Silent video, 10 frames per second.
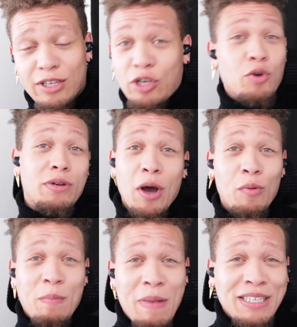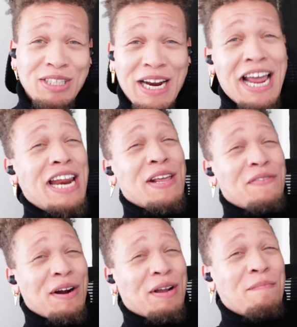you don't mention any of
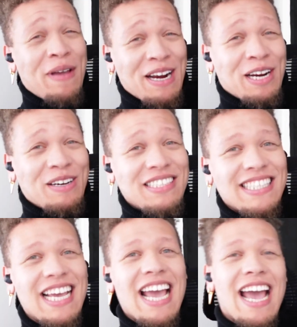our competitors